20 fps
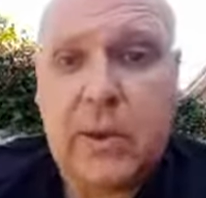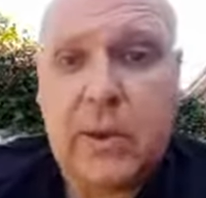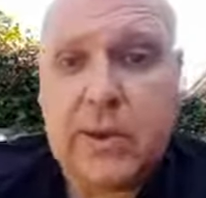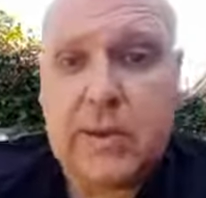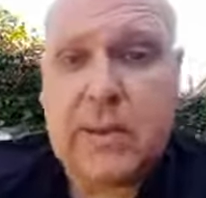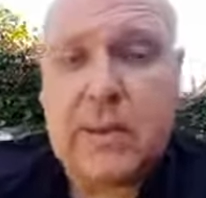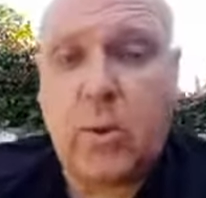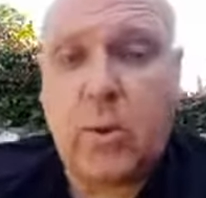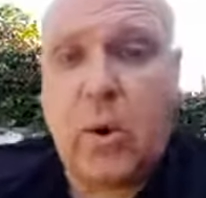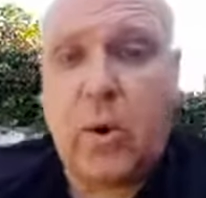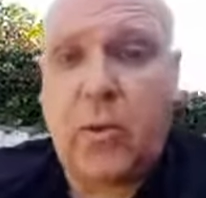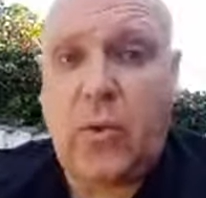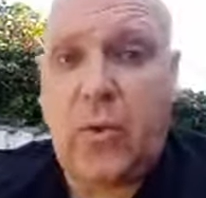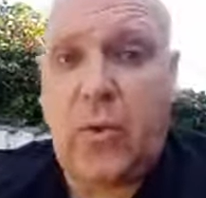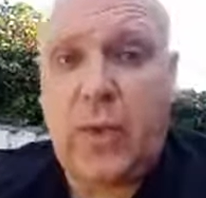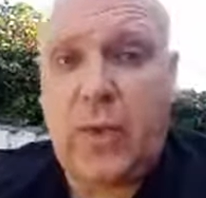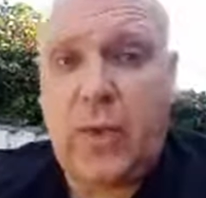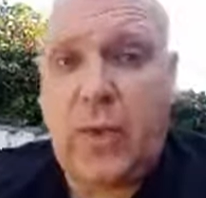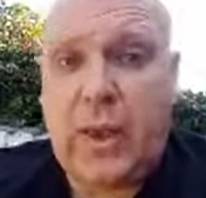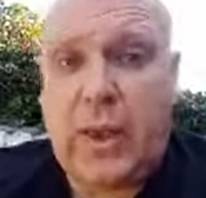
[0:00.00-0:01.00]
so often
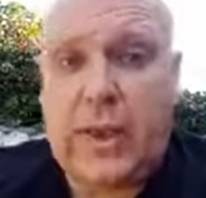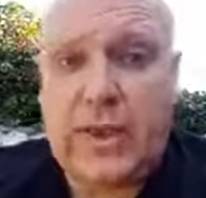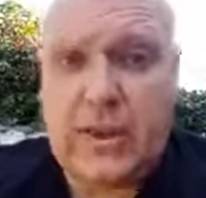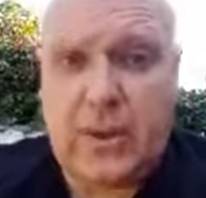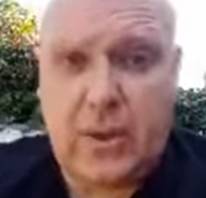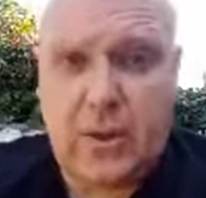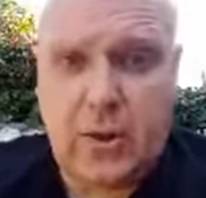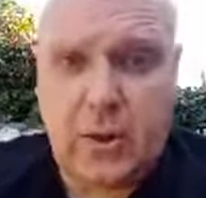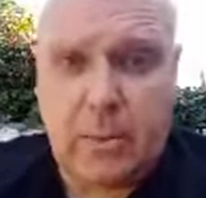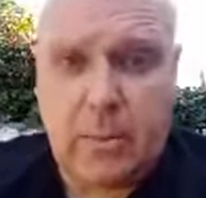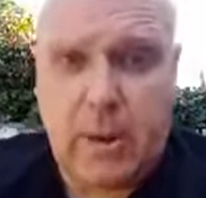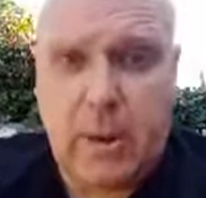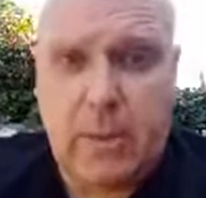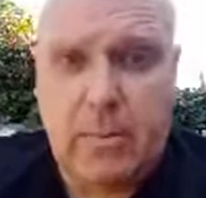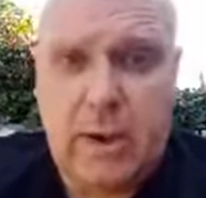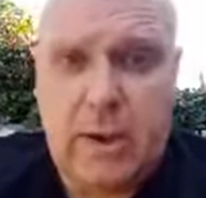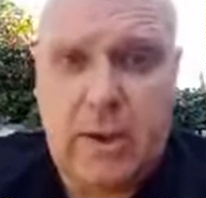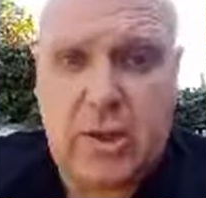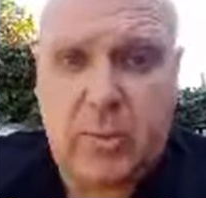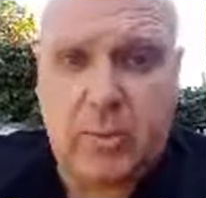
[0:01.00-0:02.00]
the things that could be a
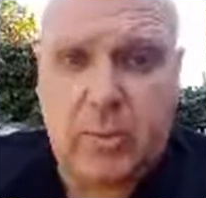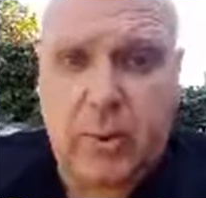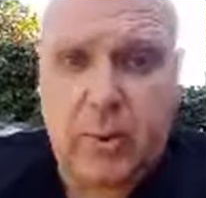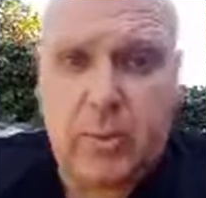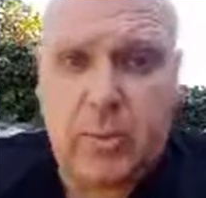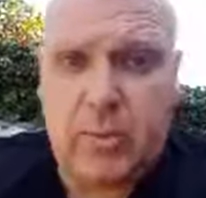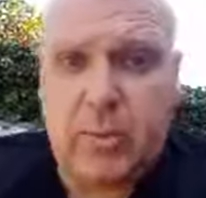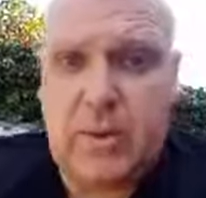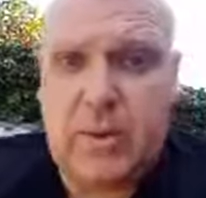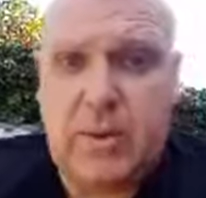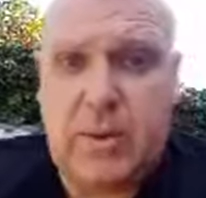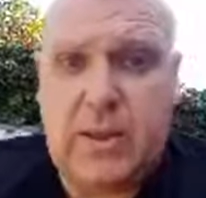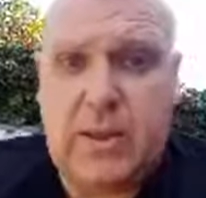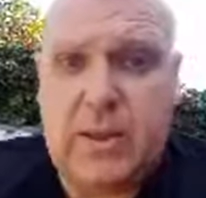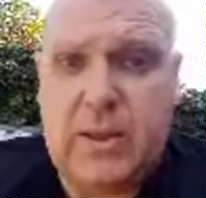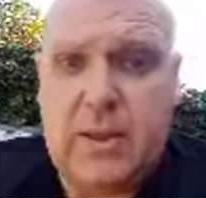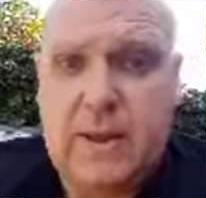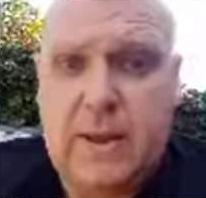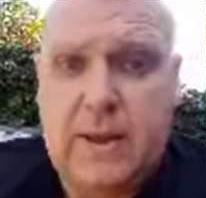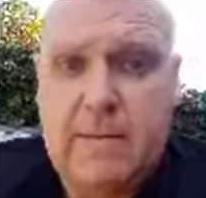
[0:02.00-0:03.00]
major problem to us